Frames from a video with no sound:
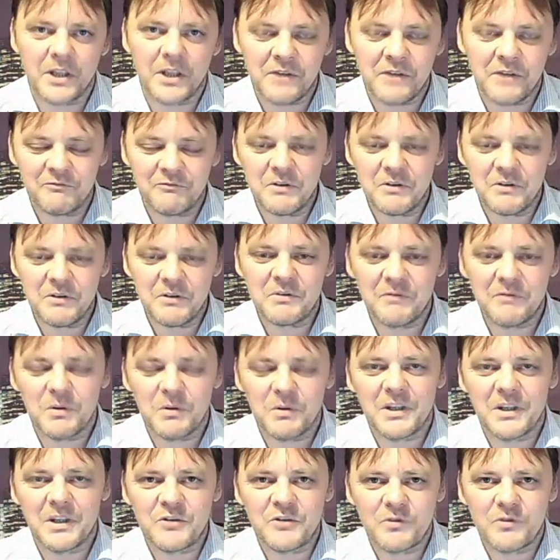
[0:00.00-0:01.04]
and the root of all
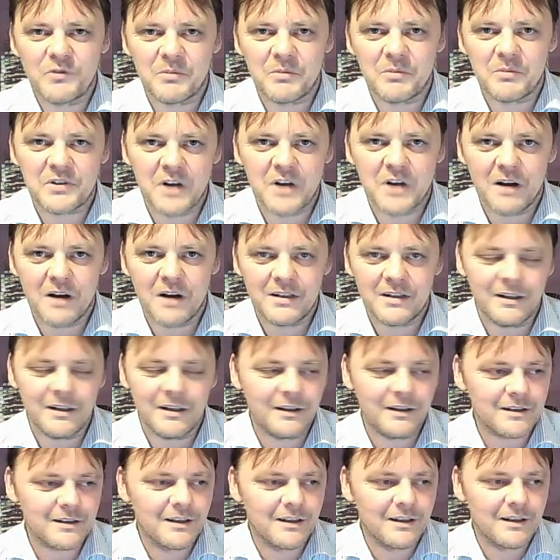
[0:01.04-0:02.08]
these troubles starting,
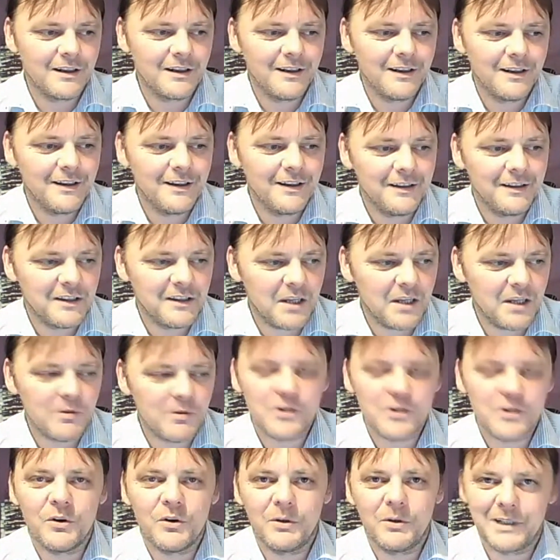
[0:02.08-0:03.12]
there was an
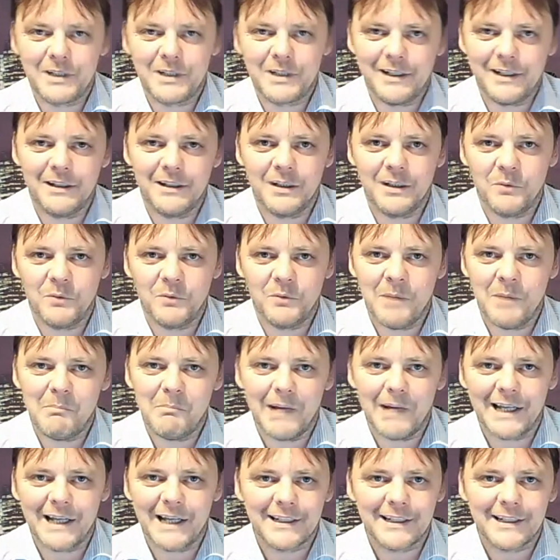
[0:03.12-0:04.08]
oil deal that went bad.